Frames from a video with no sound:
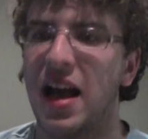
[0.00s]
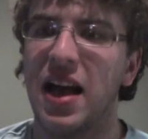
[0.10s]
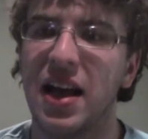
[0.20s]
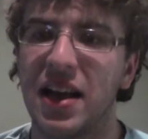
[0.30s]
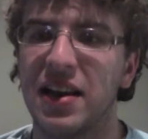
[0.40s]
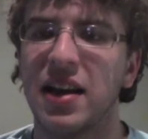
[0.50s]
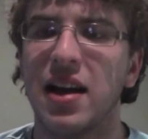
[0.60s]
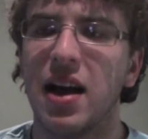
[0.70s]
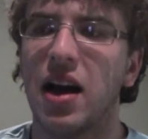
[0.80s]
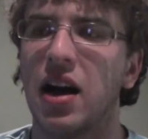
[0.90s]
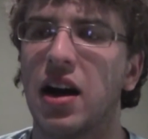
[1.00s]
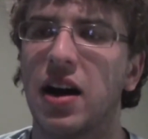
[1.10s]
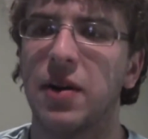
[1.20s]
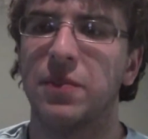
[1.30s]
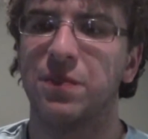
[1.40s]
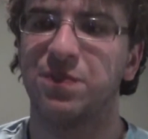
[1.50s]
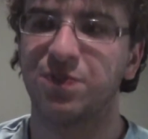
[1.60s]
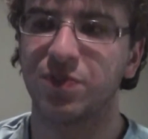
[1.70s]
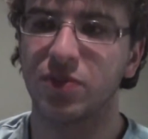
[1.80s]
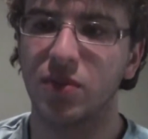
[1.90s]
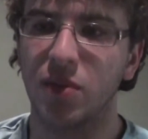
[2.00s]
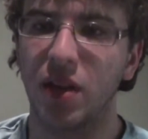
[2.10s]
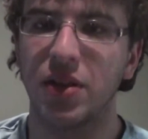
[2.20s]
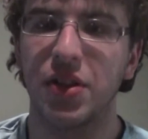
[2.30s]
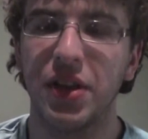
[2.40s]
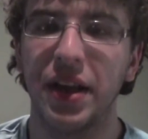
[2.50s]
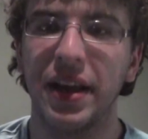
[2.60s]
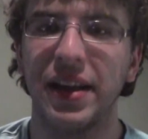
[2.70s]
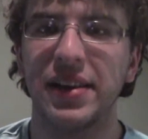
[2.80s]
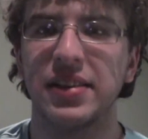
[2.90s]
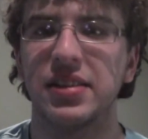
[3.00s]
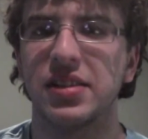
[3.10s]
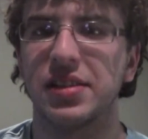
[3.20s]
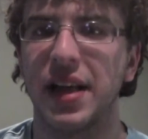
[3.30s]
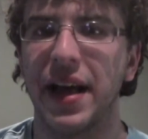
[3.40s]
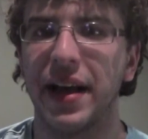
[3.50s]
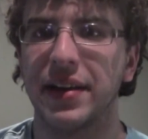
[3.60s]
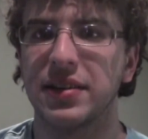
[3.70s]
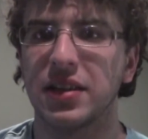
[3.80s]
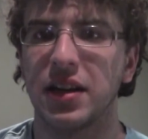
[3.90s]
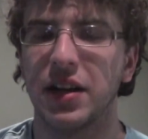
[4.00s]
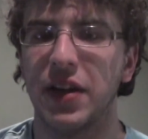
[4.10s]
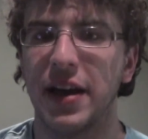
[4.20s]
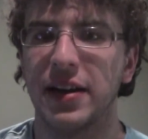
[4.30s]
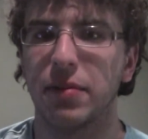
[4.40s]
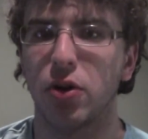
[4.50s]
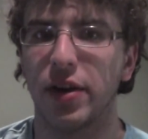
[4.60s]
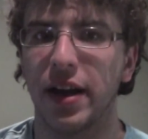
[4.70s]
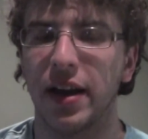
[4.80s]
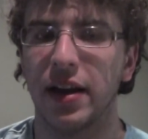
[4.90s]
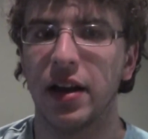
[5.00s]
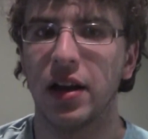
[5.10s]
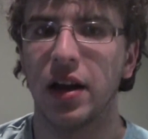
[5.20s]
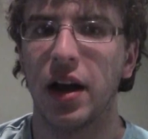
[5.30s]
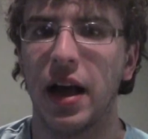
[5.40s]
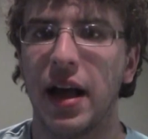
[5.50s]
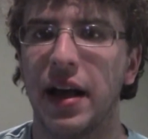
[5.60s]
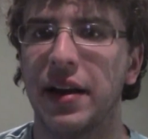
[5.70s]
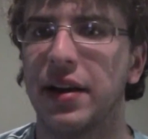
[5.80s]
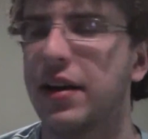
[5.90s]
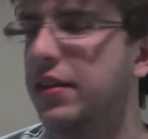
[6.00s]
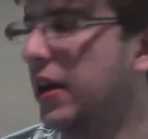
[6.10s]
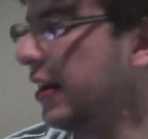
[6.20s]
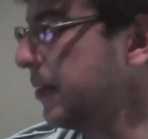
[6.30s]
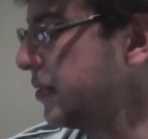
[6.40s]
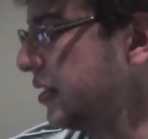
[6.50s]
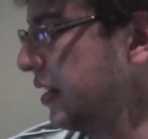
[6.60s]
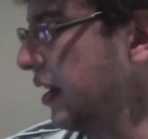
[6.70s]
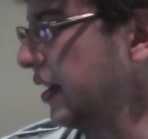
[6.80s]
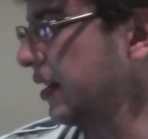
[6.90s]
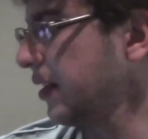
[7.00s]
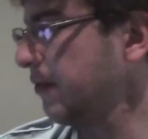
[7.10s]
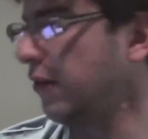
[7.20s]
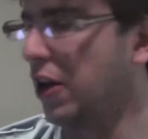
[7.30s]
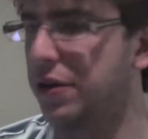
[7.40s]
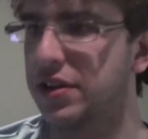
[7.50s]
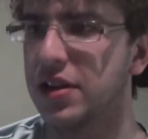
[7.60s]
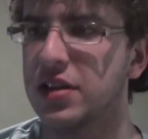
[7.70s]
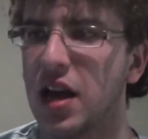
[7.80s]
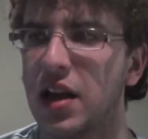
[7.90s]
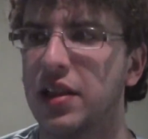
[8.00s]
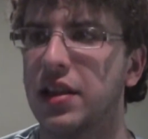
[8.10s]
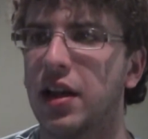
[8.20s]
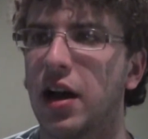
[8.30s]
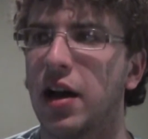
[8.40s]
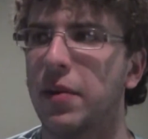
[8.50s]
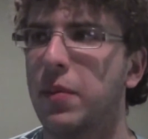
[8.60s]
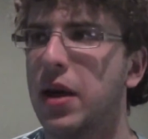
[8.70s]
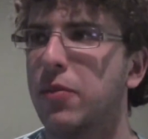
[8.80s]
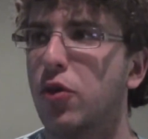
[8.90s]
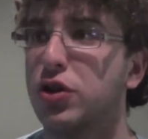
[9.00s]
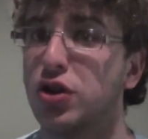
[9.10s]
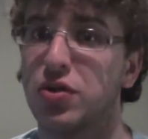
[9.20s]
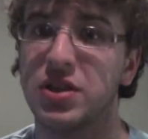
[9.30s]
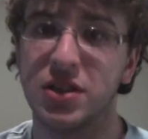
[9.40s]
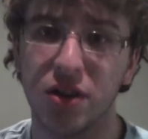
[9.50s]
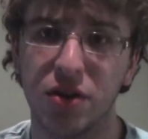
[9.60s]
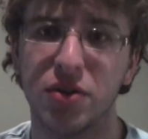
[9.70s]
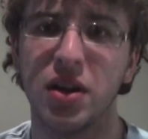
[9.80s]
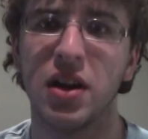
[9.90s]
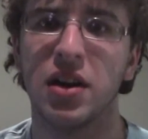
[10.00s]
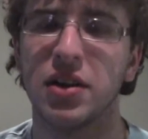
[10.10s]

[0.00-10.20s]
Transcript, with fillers: and the thing is that they end up looking, and they end up seeing, following this, Man-Boy shows his own